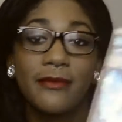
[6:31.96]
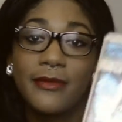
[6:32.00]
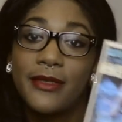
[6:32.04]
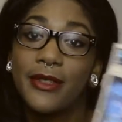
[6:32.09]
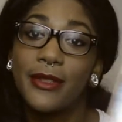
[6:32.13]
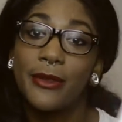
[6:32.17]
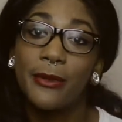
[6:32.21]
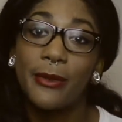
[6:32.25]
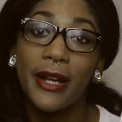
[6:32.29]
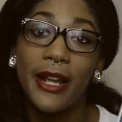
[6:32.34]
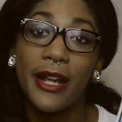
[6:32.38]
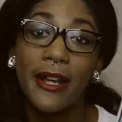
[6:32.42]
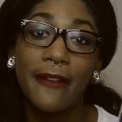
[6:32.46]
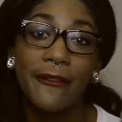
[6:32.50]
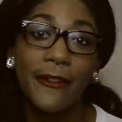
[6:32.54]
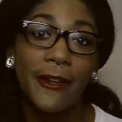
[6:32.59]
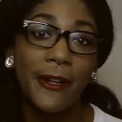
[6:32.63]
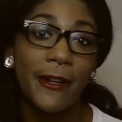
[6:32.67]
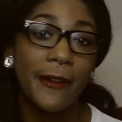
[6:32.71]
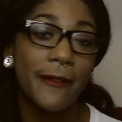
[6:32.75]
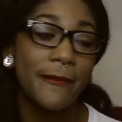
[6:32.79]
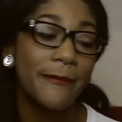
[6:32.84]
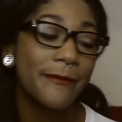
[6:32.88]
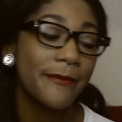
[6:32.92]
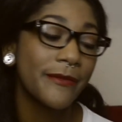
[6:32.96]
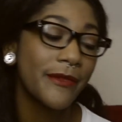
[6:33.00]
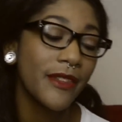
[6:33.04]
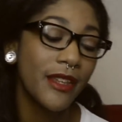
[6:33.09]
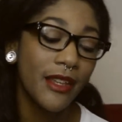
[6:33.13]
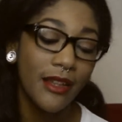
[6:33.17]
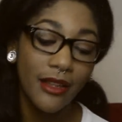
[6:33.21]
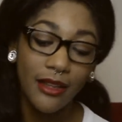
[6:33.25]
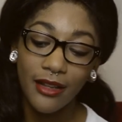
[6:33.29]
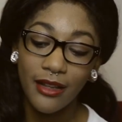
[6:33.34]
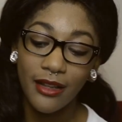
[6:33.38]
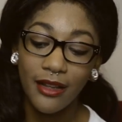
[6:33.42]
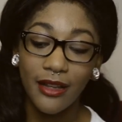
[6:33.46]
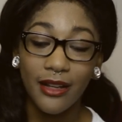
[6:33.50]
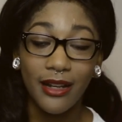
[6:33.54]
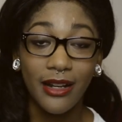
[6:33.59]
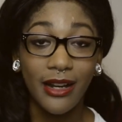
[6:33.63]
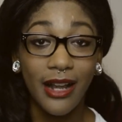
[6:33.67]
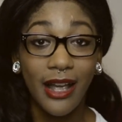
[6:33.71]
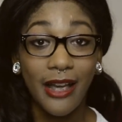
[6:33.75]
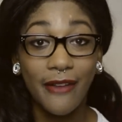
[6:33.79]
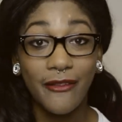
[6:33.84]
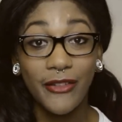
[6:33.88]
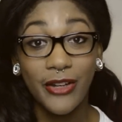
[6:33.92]
do whatever. And then
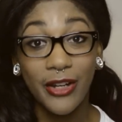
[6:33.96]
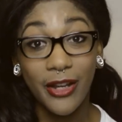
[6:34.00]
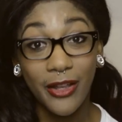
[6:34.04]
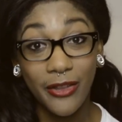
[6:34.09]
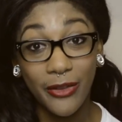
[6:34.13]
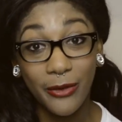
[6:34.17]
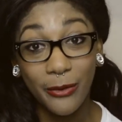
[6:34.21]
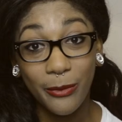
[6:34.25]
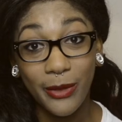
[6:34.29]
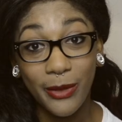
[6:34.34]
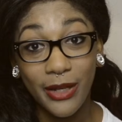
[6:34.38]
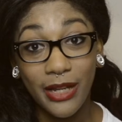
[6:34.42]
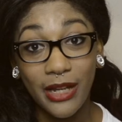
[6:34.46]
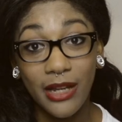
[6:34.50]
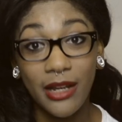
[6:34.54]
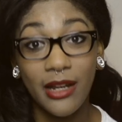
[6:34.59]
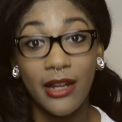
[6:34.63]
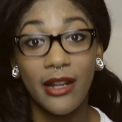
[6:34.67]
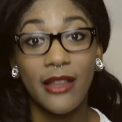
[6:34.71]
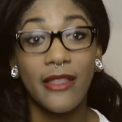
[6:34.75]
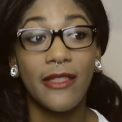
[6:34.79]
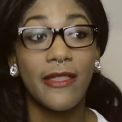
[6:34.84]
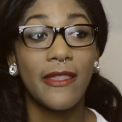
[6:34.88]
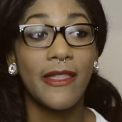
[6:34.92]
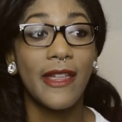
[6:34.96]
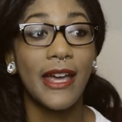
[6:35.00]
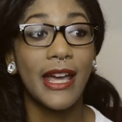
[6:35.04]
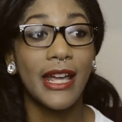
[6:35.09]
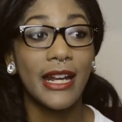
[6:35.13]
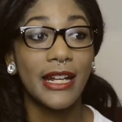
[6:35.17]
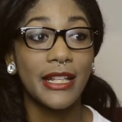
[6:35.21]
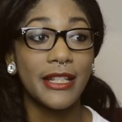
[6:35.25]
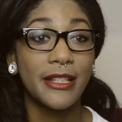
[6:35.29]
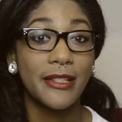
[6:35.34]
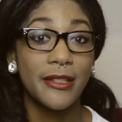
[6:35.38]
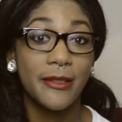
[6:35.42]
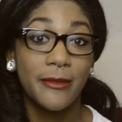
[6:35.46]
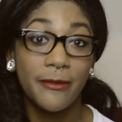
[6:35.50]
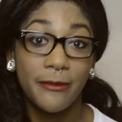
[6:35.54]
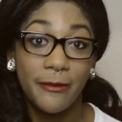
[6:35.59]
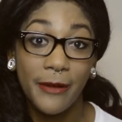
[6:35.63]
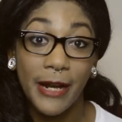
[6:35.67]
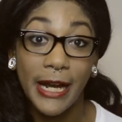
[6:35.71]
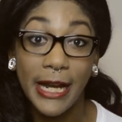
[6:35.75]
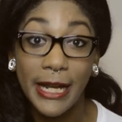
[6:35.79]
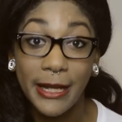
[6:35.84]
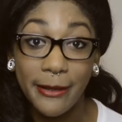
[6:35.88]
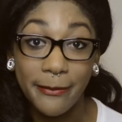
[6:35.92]
I have another one that is
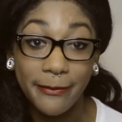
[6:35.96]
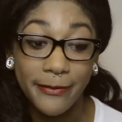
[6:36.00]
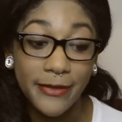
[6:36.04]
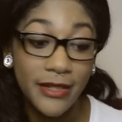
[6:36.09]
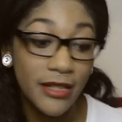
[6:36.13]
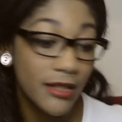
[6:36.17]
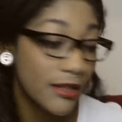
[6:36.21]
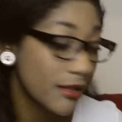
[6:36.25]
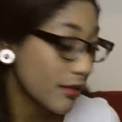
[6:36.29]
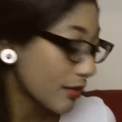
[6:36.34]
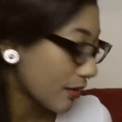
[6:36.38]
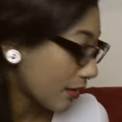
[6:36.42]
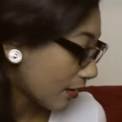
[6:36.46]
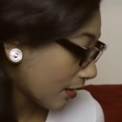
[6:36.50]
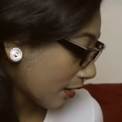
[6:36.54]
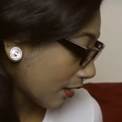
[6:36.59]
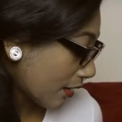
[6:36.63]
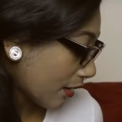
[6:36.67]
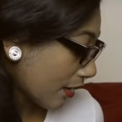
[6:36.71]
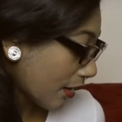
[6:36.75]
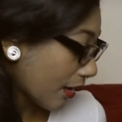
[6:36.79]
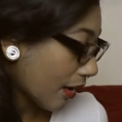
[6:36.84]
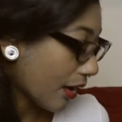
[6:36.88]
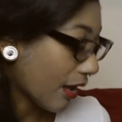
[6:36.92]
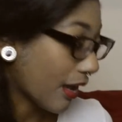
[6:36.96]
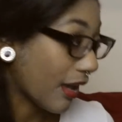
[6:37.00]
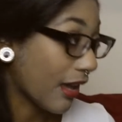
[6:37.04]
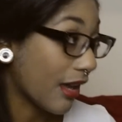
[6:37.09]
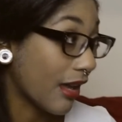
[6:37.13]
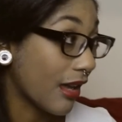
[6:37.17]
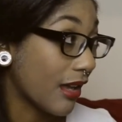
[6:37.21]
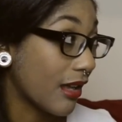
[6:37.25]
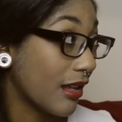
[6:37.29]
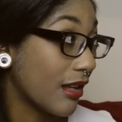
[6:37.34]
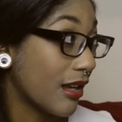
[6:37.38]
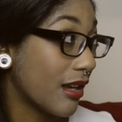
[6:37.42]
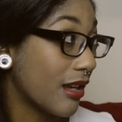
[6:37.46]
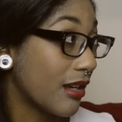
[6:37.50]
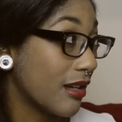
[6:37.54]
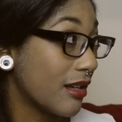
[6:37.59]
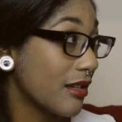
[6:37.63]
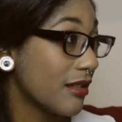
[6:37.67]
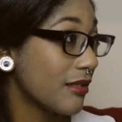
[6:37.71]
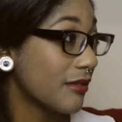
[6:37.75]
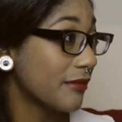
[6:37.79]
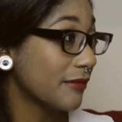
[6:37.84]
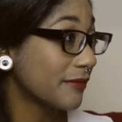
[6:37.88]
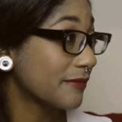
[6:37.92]
framed, and
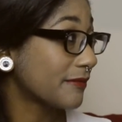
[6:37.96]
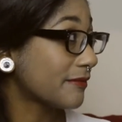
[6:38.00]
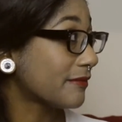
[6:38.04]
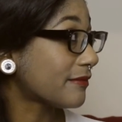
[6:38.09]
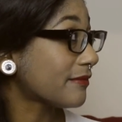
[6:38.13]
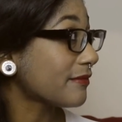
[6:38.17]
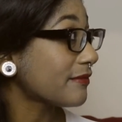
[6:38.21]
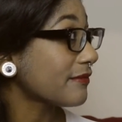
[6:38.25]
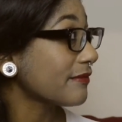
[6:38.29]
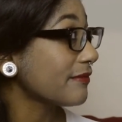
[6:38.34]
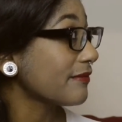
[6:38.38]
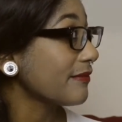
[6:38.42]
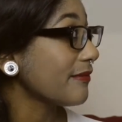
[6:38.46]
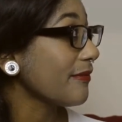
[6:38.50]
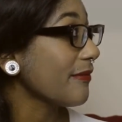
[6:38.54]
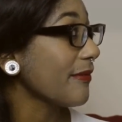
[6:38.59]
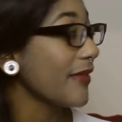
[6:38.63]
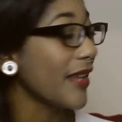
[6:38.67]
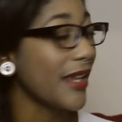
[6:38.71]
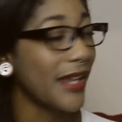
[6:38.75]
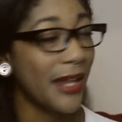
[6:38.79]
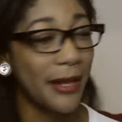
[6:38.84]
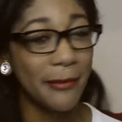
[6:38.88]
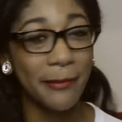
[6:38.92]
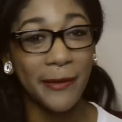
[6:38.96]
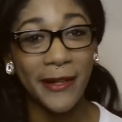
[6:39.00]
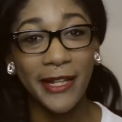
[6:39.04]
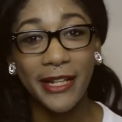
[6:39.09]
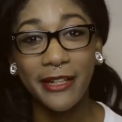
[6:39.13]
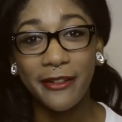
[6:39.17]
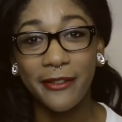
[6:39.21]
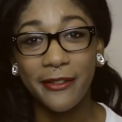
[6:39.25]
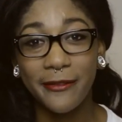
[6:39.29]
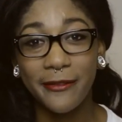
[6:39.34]
I plan